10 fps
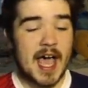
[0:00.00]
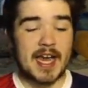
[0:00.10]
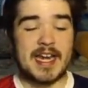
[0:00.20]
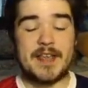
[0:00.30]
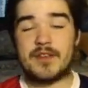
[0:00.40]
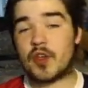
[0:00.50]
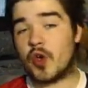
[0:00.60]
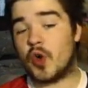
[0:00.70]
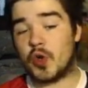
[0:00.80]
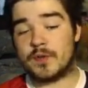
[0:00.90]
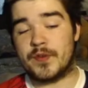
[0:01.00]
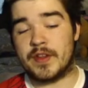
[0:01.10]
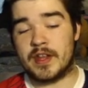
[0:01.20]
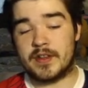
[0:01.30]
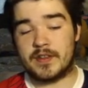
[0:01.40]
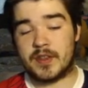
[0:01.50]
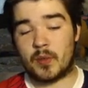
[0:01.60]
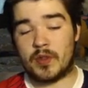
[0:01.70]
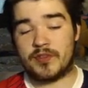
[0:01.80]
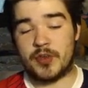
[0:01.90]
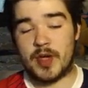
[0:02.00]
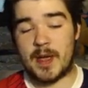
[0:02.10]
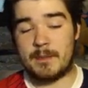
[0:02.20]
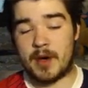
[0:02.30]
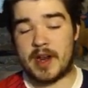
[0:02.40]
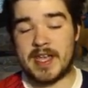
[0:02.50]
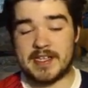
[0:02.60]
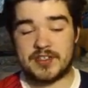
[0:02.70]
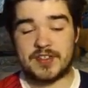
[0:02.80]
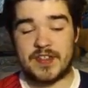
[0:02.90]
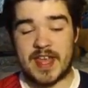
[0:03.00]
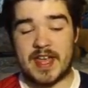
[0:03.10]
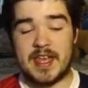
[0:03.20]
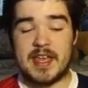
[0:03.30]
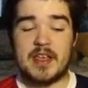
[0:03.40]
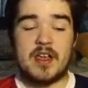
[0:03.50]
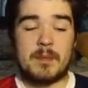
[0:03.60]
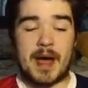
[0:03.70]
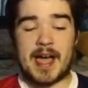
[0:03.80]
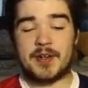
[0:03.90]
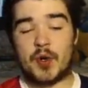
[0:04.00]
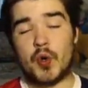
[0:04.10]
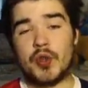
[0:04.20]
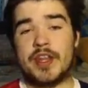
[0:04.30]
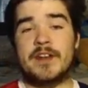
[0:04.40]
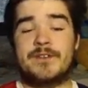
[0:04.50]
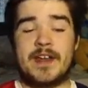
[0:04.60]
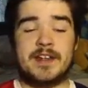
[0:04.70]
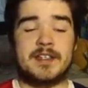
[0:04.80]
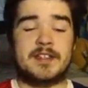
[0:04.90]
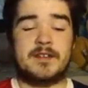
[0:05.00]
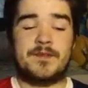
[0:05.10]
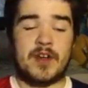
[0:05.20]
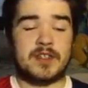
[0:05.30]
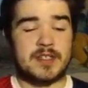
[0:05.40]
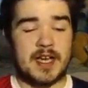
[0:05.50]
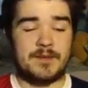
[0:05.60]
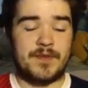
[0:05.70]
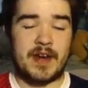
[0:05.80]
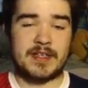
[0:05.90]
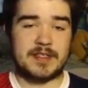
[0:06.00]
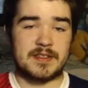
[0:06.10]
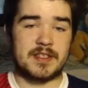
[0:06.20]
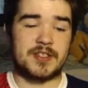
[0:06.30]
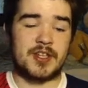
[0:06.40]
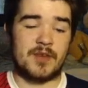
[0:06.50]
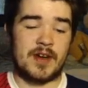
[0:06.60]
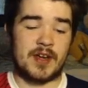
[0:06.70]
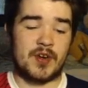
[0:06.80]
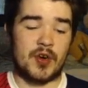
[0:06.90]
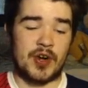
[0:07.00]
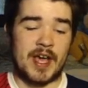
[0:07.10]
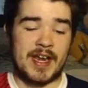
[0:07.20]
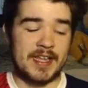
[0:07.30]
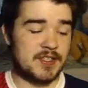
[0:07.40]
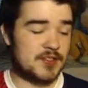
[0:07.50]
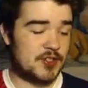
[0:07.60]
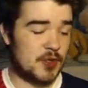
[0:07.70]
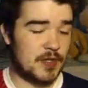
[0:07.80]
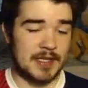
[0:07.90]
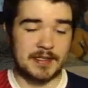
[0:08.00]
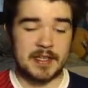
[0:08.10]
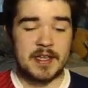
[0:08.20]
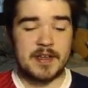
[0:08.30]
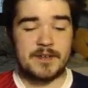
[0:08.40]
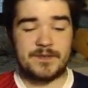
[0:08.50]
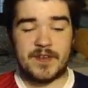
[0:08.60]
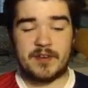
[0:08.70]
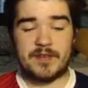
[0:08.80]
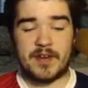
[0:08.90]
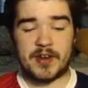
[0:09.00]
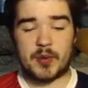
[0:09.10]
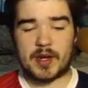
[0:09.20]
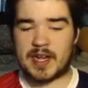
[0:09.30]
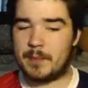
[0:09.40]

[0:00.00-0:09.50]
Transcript: I didn't even call for the 1-2 here. Mane is just there behind all the defenders. First time finesse into the top right corner, and it's 2-0 very, very quickly.